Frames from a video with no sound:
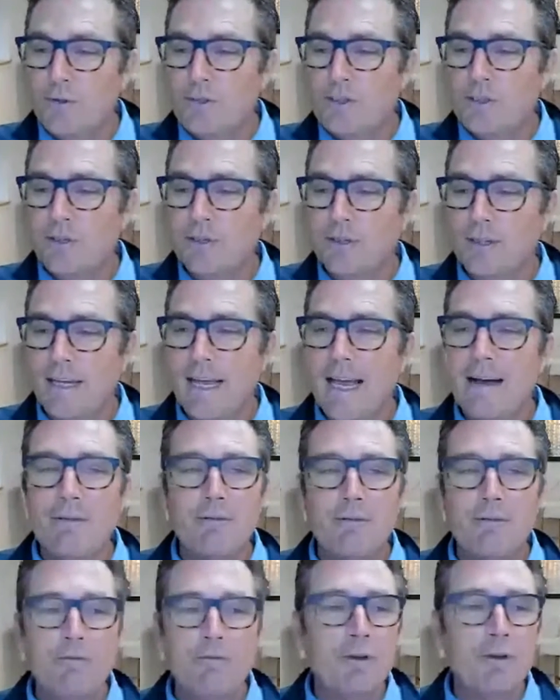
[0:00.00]
certainly have a
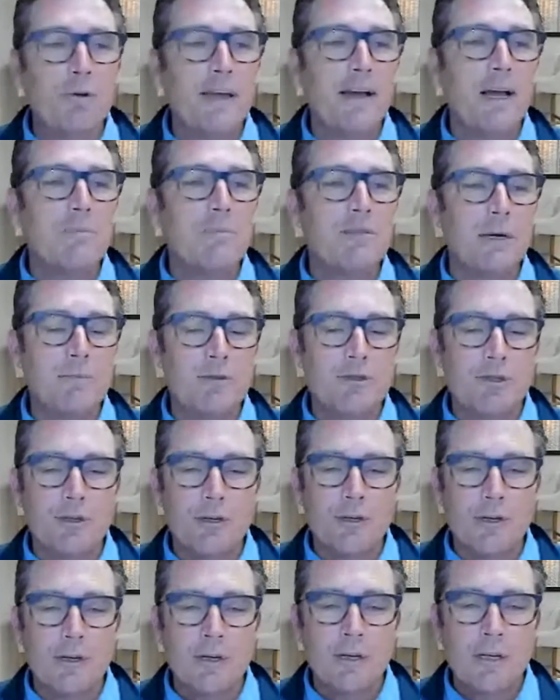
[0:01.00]
few hiccups, I'm
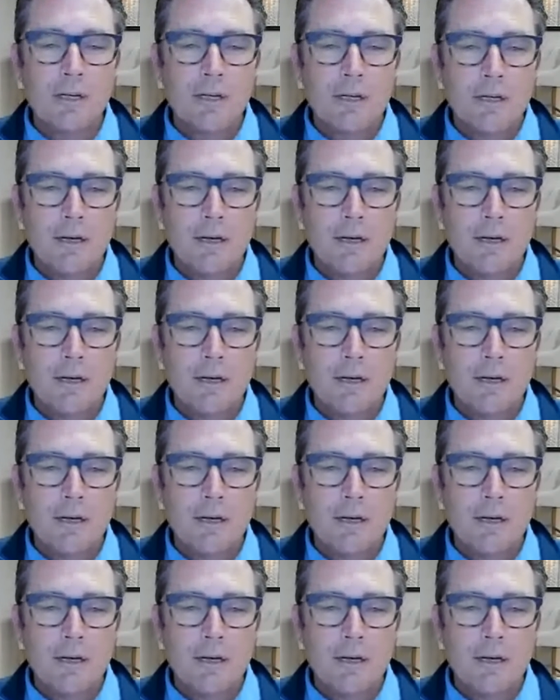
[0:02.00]
sure.